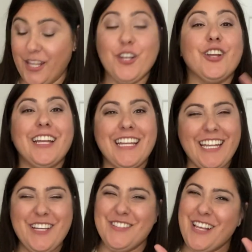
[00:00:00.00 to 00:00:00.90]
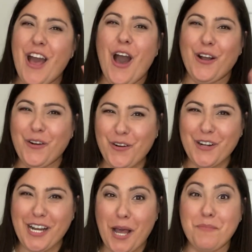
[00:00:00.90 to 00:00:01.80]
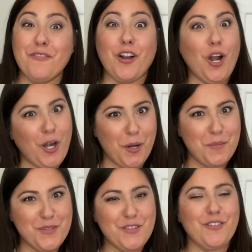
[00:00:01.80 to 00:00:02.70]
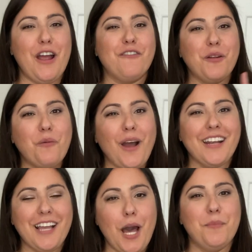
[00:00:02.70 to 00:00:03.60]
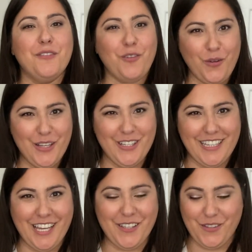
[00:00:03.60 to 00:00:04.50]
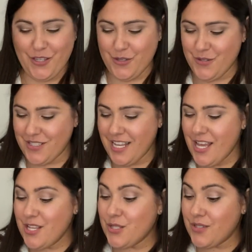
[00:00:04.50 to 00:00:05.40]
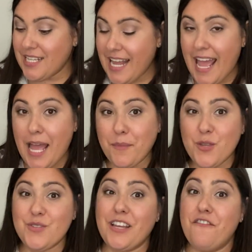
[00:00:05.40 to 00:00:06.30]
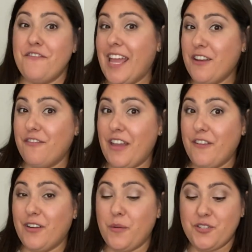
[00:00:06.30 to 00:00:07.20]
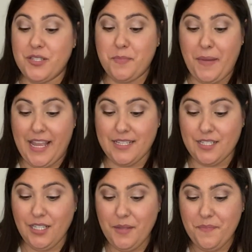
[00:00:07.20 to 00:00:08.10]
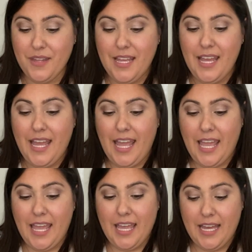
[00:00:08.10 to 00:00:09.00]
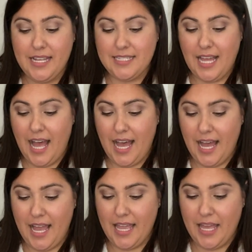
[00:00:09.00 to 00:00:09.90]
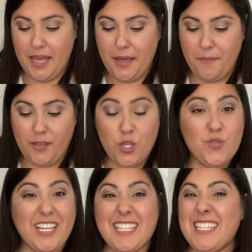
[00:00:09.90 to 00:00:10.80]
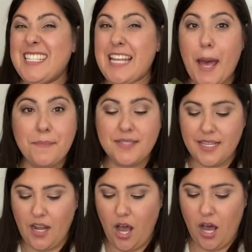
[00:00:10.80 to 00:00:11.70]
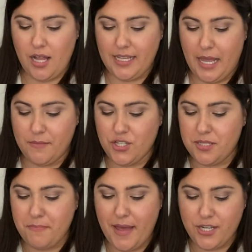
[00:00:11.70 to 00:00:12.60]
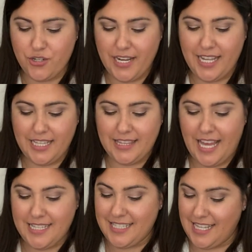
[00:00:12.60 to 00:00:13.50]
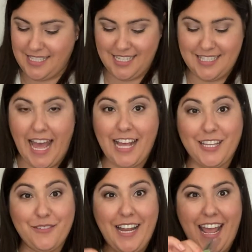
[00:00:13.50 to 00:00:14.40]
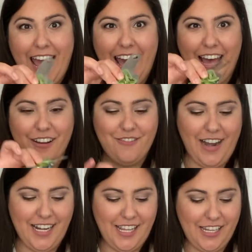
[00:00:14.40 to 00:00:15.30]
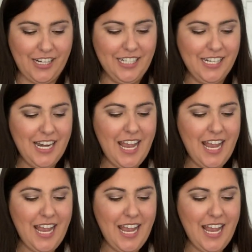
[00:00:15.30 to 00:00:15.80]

you're gonna use a 1/4 cup of herbs for every 1 cup of oil that you use. Today I'm using a fan favorite, which is basil. And I am using stems and all, and I'm just measuring that's exactly what I had right here.